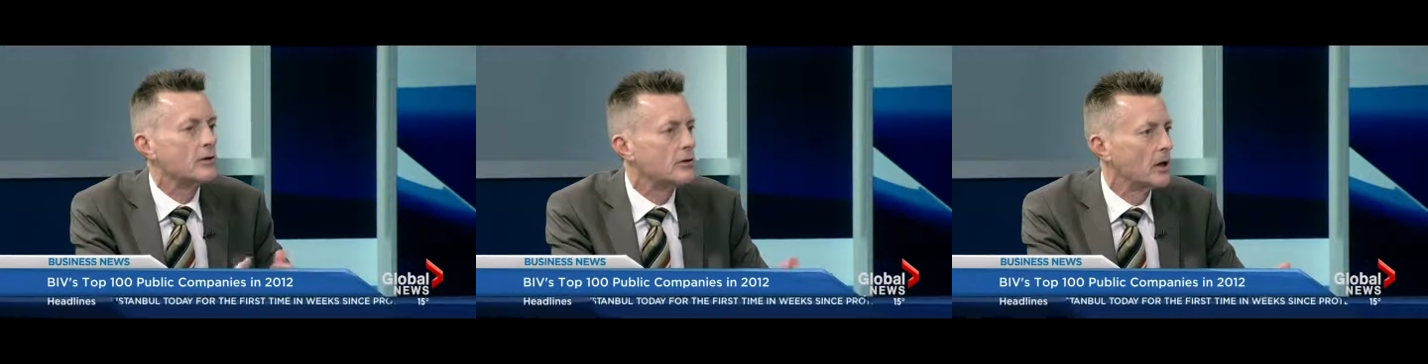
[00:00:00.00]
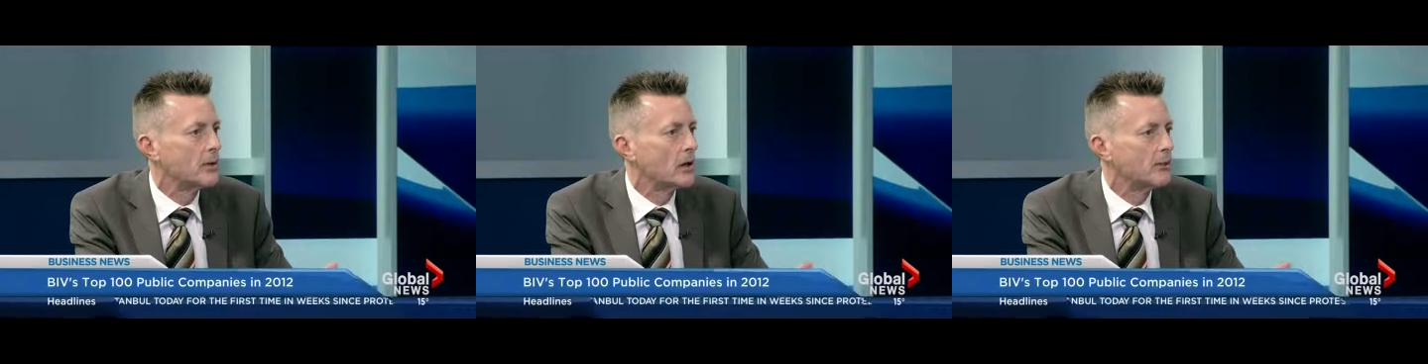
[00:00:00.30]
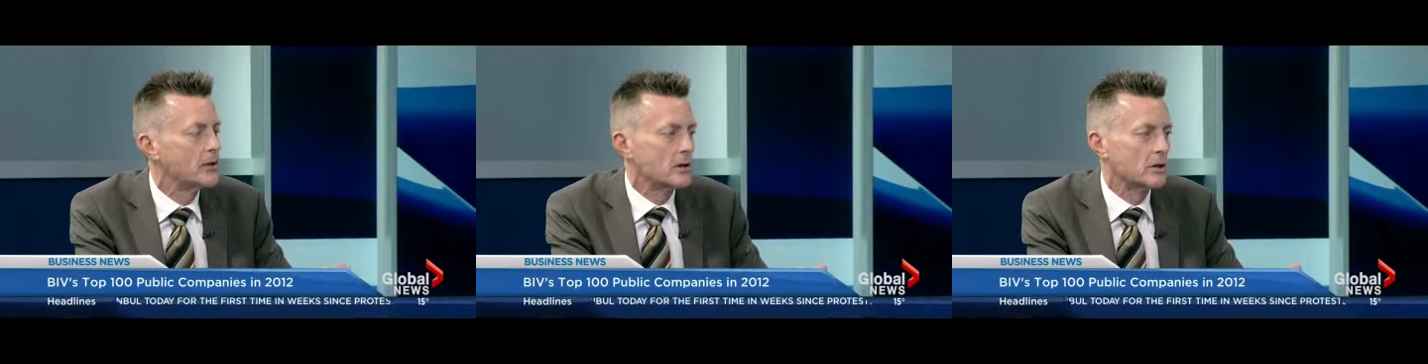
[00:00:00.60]
entertainment
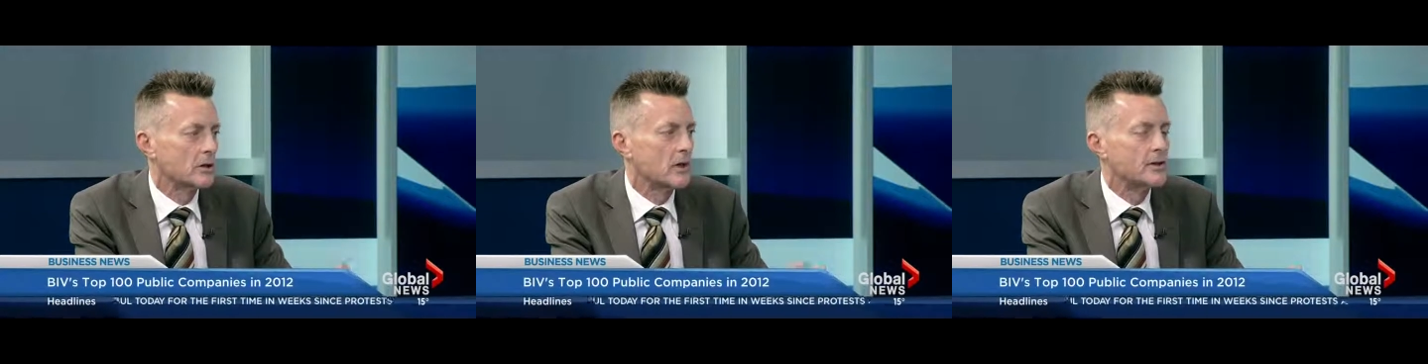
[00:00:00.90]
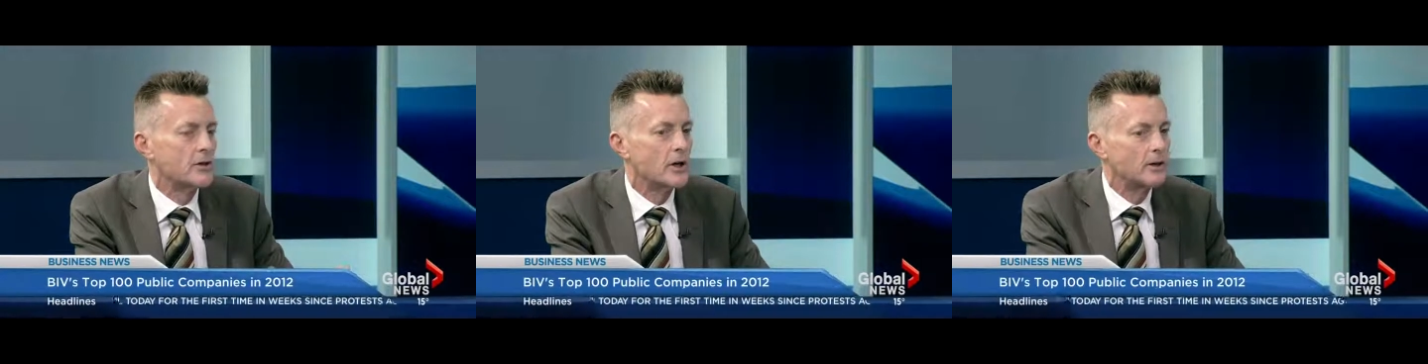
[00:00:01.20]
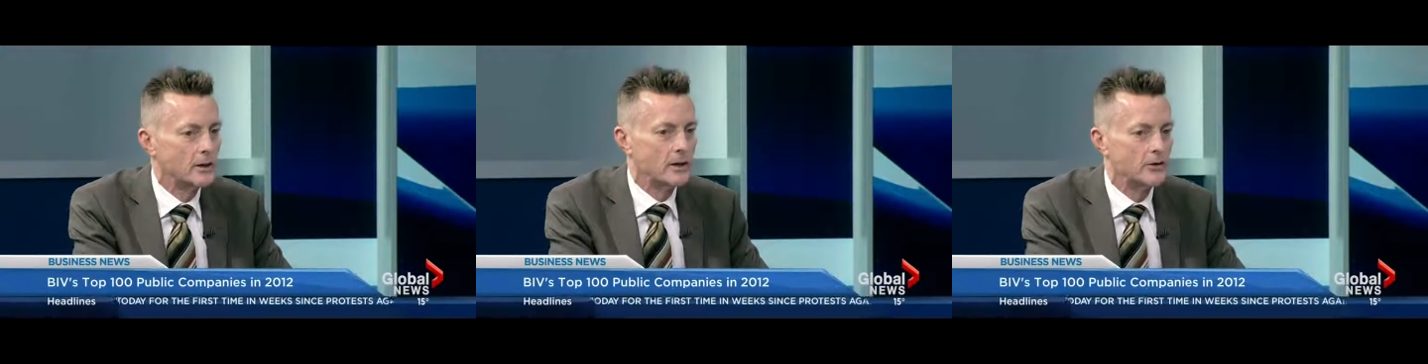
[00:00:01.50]
companies like
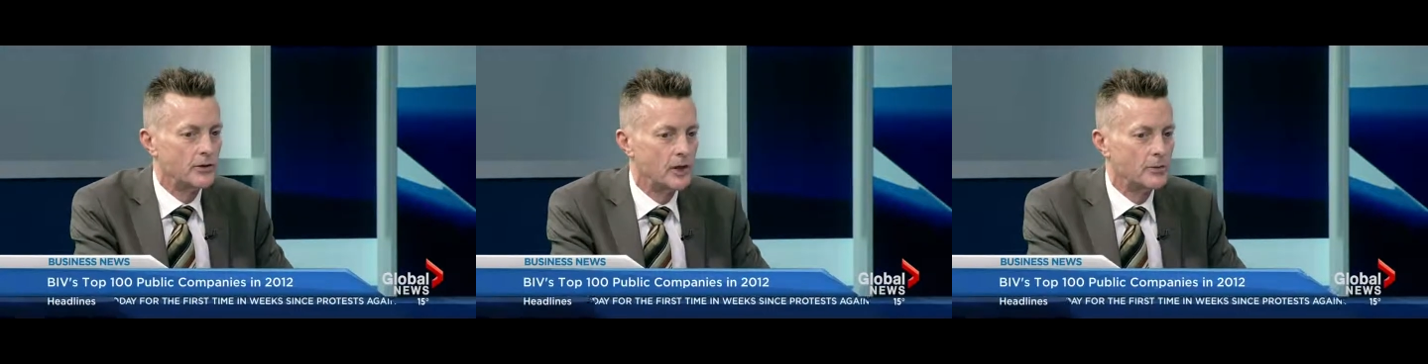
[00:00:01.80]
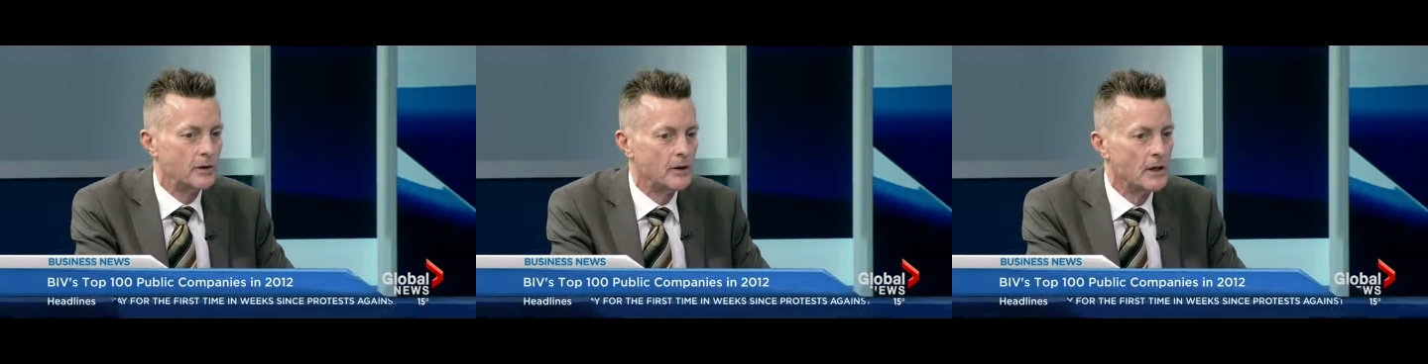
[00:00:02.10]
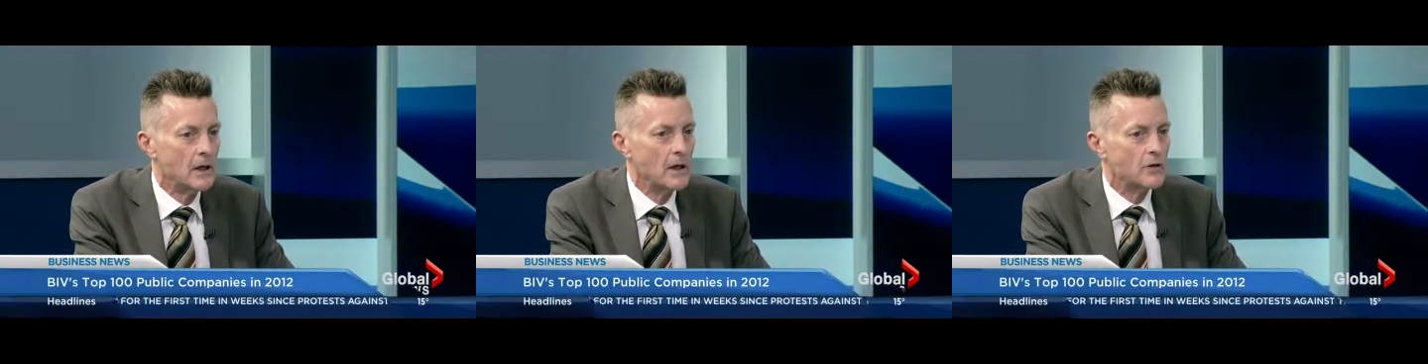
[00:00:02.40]
Lionsgate Entertainment. Mm
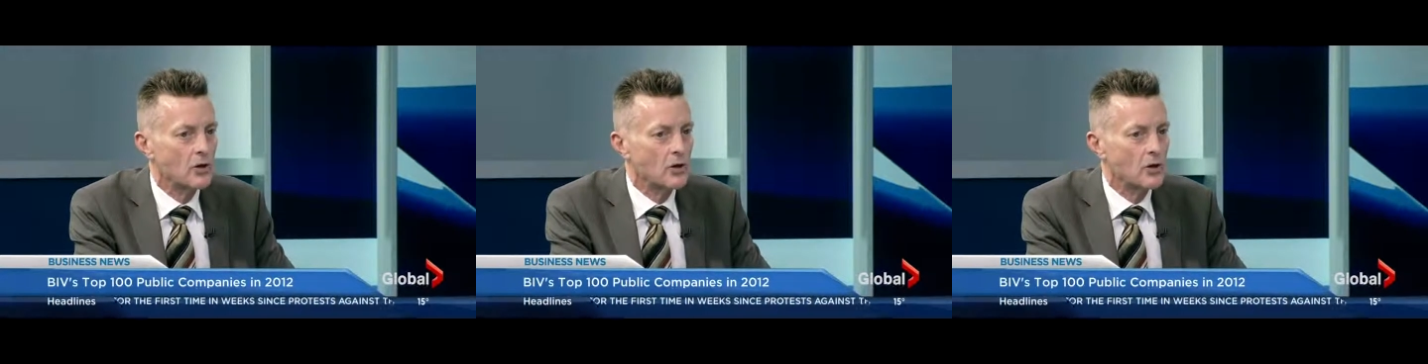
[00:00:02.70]
-hmm.